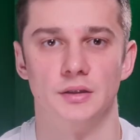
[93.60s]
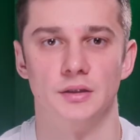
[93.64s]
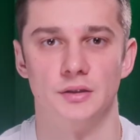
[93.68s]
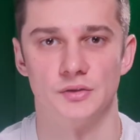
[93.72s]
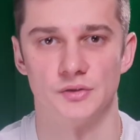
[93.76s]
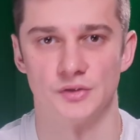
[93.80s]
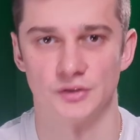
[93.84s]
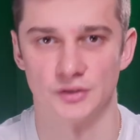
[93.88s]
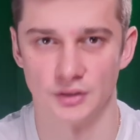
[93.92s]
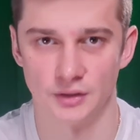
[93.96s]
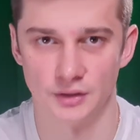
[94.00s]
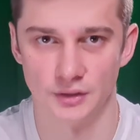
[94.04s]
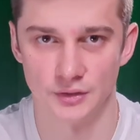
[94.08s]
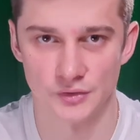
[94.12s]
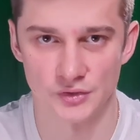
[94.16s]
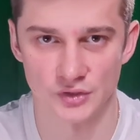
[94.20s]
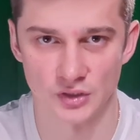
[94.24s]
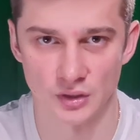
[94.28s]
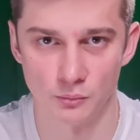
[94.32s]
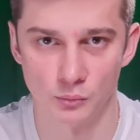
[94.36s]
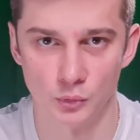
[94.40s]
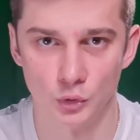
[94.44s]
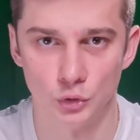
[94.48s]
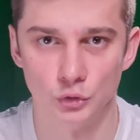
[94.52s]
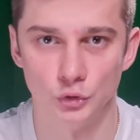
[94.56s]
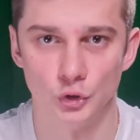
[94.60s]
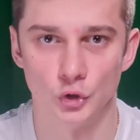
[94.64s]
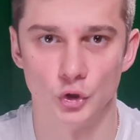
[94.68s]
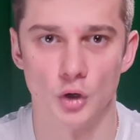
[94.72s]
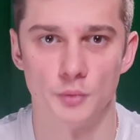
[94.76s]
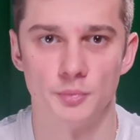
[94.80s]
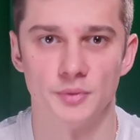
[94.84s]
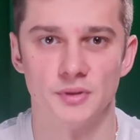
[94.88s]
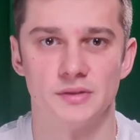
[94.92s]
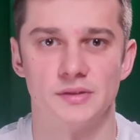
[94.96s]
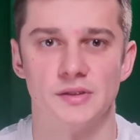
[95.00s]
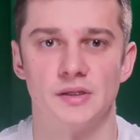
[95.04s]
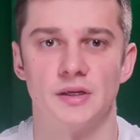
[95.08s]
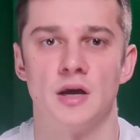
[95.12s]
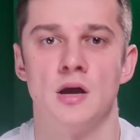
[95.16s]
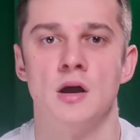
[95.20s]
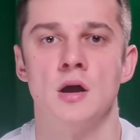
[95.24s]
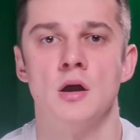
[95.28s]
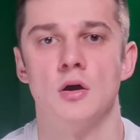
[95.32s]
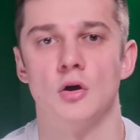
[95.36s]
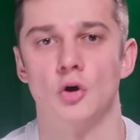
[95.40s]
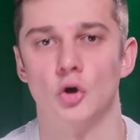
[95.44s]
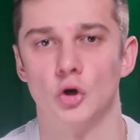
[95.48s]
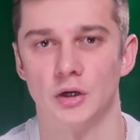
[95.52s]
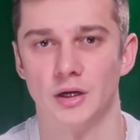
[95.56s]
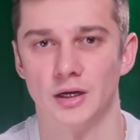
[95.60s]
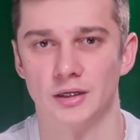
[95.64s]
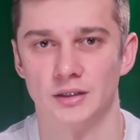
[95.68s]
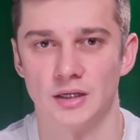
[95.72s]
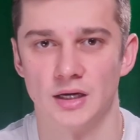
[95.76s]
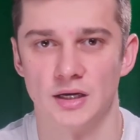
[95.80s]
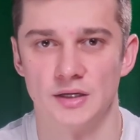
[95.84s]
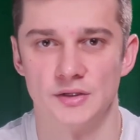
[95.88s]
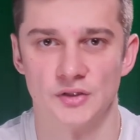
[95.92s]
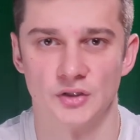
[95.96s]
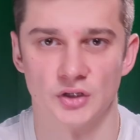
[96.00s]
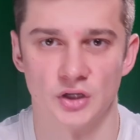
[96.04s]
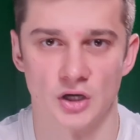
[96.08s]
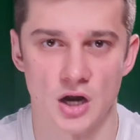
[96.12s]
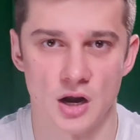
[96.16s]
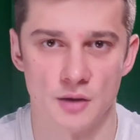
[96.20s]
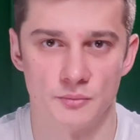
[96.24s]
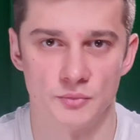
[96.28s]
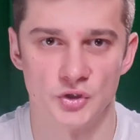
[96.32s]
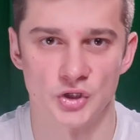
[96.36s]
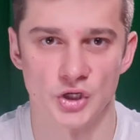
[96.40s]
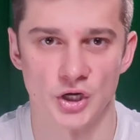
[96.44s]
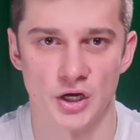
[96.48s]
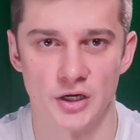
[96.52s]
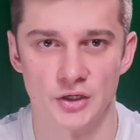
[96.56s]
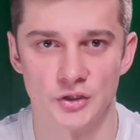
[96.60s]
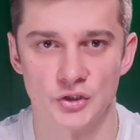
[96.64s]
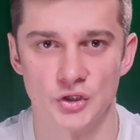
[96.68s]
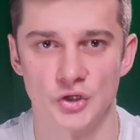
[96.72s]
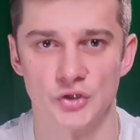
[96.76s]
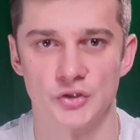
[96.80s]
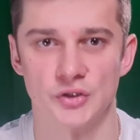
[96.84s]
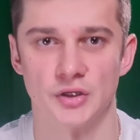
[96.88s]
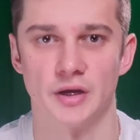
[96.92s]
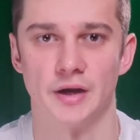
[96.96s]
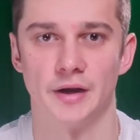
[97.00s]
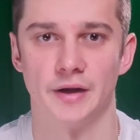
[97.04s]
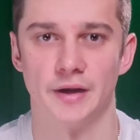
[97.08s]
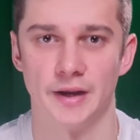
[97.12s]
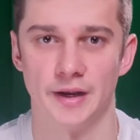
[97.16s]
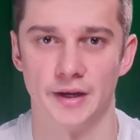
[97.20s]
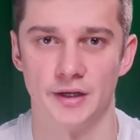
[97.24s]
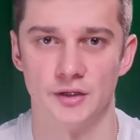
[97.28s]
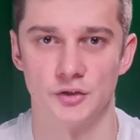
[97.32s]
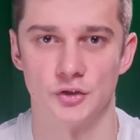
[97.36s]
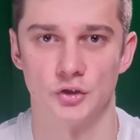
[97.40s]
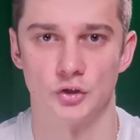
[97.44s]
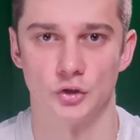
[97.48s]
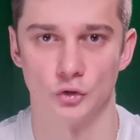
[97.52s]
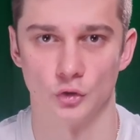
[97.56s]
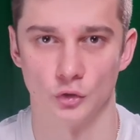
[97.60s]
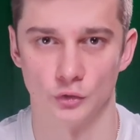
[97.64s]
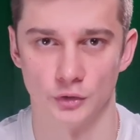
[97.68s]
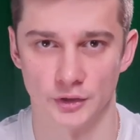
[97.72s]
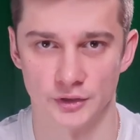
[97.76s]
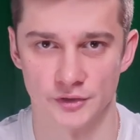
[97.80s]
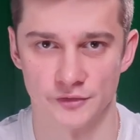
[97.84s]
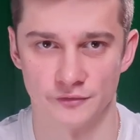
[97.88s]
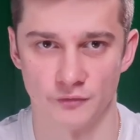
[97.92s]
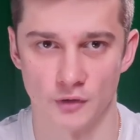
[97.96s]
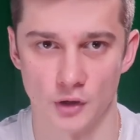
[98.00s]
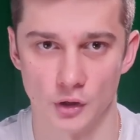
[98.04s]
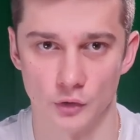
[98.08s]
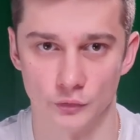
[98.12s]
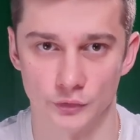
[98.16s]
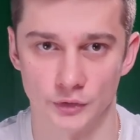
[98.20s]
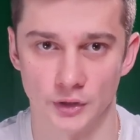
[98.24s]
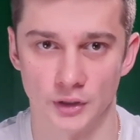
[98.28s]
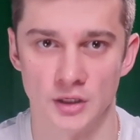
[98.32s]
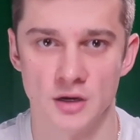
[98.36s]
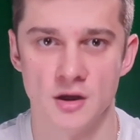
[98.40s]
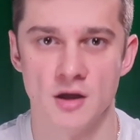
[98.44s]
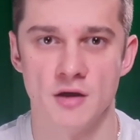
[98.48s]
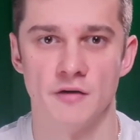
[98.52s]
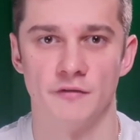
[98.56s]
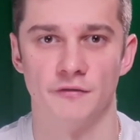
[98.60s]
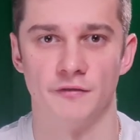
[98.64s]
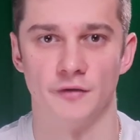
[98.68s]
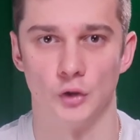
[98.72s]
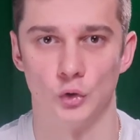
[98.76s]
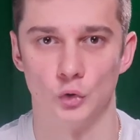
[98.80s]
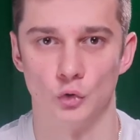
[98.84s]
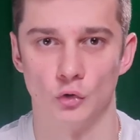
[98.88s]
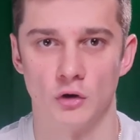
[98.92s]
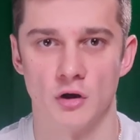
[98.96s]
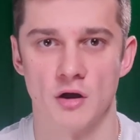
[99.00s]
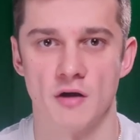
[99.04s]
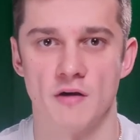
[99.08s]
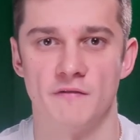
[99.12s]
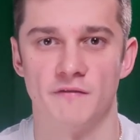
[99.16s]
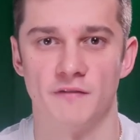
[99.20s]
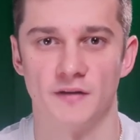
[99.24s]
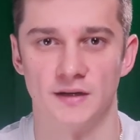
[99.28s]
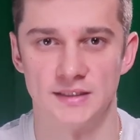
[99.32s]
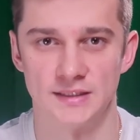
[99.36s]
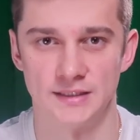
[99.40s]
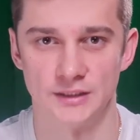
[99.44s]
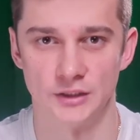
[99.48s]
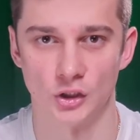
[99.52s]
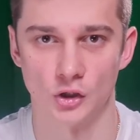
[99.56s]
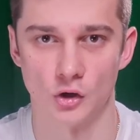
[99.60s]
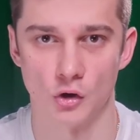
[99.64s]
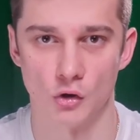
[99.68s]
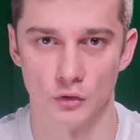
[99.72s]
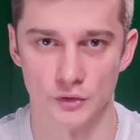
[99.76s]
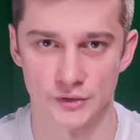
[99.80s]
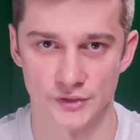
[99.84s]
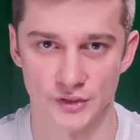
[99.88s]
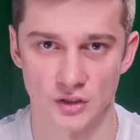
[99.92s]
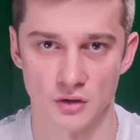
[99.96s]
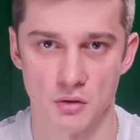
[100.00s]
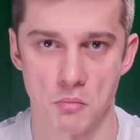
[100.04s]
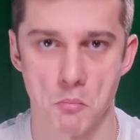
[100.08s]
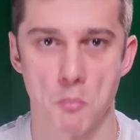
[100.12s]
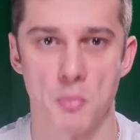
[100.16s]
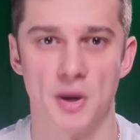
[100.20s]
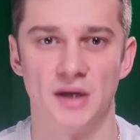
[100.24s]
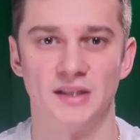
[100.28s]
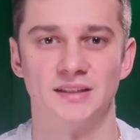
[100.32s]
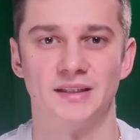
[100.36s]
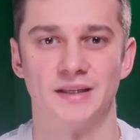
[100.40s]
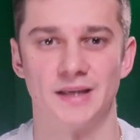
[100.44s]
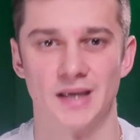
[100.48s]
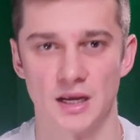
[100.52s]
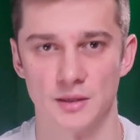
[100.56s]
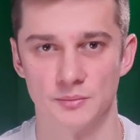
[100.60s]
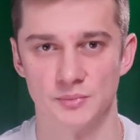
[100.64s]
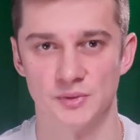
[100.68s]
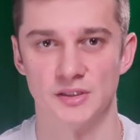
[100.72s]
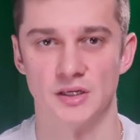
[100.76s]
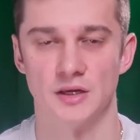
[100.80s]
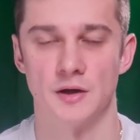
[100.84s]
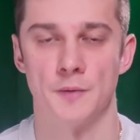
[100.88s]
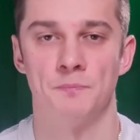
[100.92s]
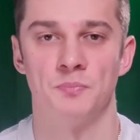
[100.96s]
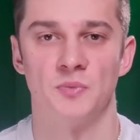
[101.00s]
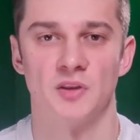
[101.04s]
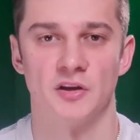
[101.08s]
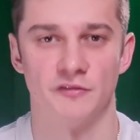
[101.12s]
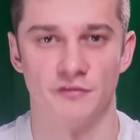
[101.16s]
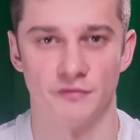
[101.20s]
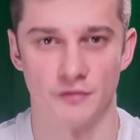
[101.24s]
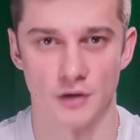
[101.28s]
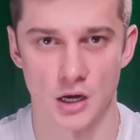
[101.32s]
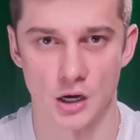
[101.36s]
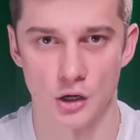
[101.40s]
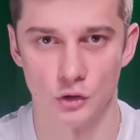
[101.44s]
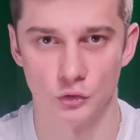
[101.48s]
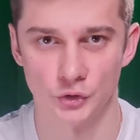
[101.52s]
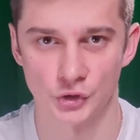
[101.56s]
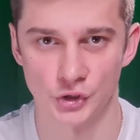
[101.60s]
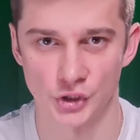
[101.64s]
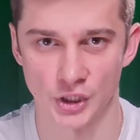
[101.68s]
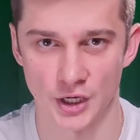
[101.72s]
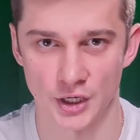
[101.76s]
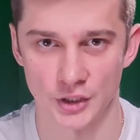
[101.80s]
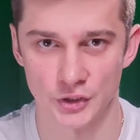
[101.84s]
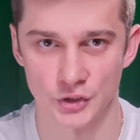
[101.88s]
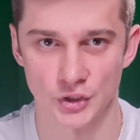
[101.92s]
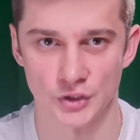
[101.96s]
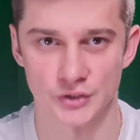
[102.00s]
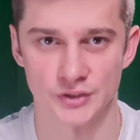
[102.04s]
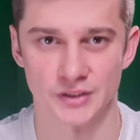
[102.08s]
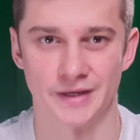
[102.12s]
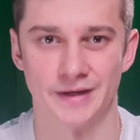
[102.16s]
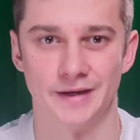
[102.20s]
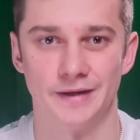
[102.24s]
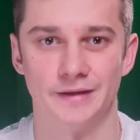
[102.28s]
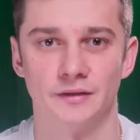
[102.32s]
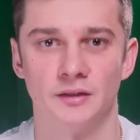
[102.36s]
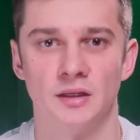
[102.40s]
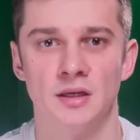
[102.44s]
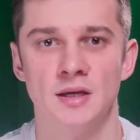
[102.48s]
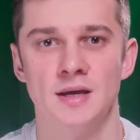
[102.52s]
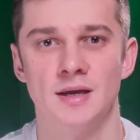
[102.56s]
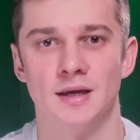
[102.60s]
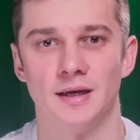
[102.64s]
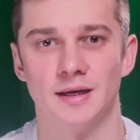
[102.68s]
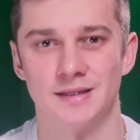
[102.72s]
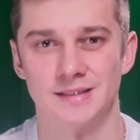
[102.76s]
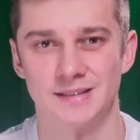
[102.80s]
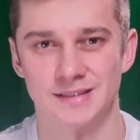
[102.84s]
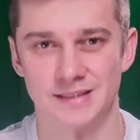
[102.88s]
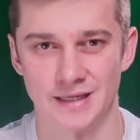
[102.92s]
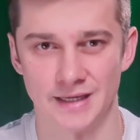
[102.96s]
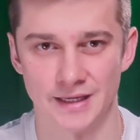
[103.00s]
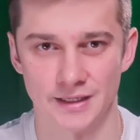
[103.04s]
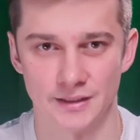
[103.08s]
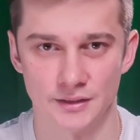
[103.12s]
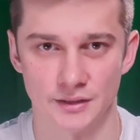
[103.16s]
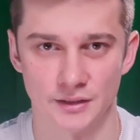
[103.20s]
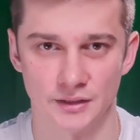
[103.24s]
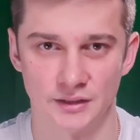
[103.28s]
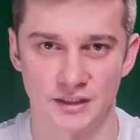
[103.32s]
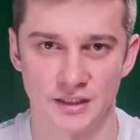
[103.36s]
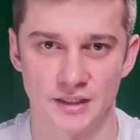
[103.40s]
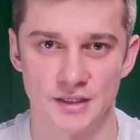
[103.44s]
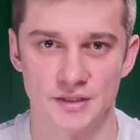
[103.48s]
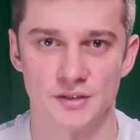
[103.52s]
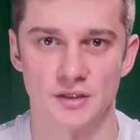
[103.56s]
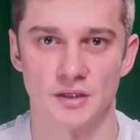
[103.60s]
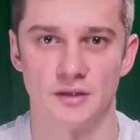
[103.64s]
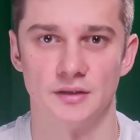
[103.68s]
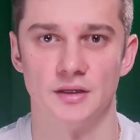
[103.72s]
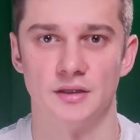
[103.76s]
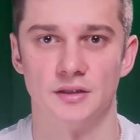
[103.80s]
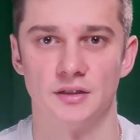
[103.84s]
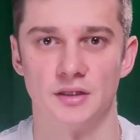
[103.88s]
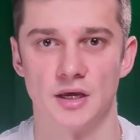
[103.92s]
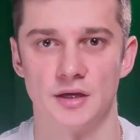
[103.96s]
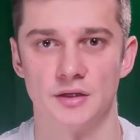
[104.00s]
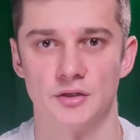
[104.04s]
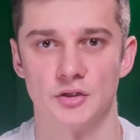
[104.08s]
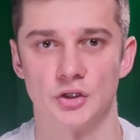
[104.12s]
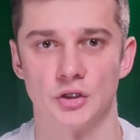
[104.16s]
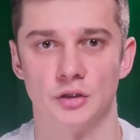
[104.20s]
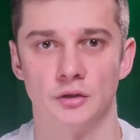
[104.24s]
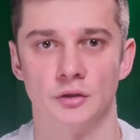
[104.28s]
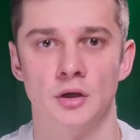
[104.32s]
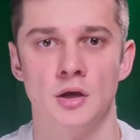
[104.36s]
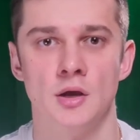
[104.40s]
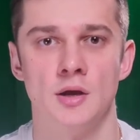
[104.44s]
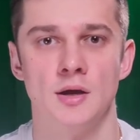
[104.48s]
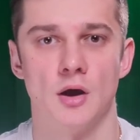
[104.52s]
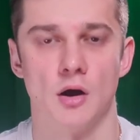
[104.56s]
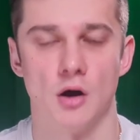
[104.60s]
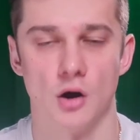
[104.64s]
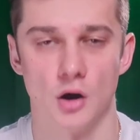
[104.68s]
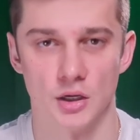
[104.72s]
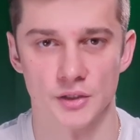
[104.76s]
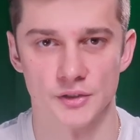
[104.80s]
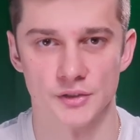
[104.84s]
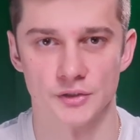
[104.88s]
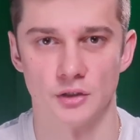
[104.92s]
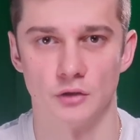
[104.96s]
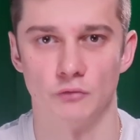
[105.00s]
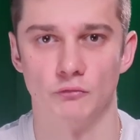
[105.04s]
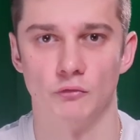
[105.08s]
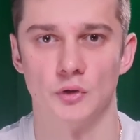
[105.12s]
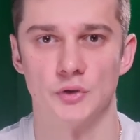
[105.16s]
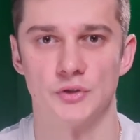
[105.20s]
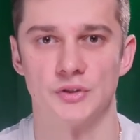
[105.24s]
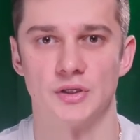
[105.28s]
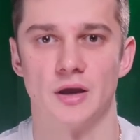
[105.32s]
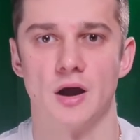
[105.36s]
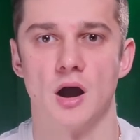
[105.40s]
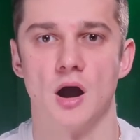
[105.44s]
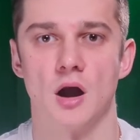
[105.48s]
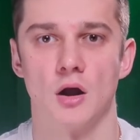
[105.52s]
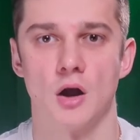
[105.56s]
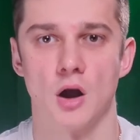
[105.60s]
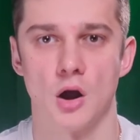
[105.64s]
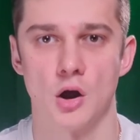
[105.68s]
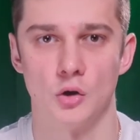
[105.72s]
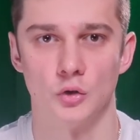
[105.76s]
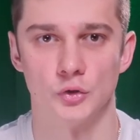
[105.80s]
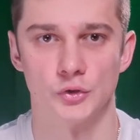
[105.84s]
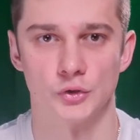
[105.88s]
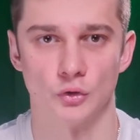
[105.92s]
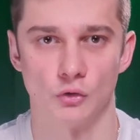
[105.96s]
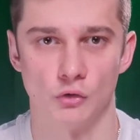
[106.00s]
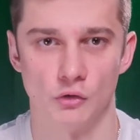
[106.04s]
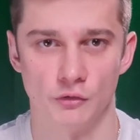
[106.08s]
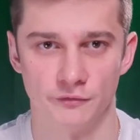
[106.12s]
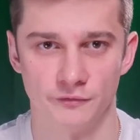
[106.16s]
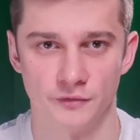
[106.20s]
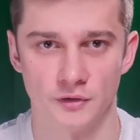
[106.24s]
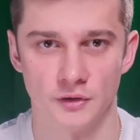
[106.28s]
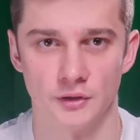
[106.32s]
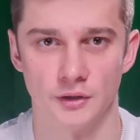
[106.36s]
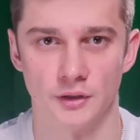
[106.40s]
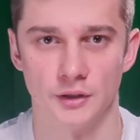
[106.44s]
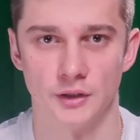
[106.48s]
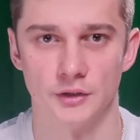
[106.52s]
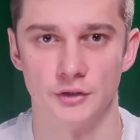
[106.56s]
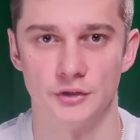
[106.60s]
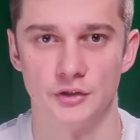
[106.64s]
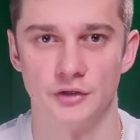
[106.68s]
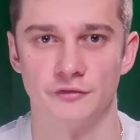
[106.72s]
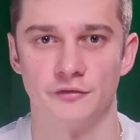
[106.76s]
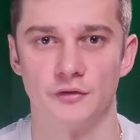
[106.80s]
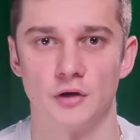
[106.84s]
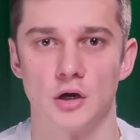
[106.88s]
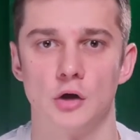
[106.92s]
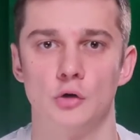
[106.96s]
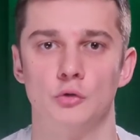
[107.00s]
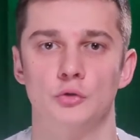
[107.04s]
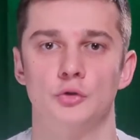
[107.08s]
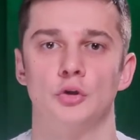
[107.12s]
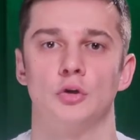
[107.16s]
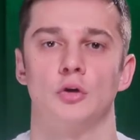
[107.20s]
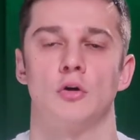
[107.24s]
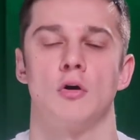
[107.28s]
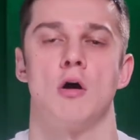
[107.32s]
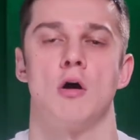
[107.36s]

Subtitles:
in Istanbul dropped the organized crime charges against Thodex founder Faruk Fatih Özer, but kept the fraud charges and extended his detention. Özer was accused of defrauding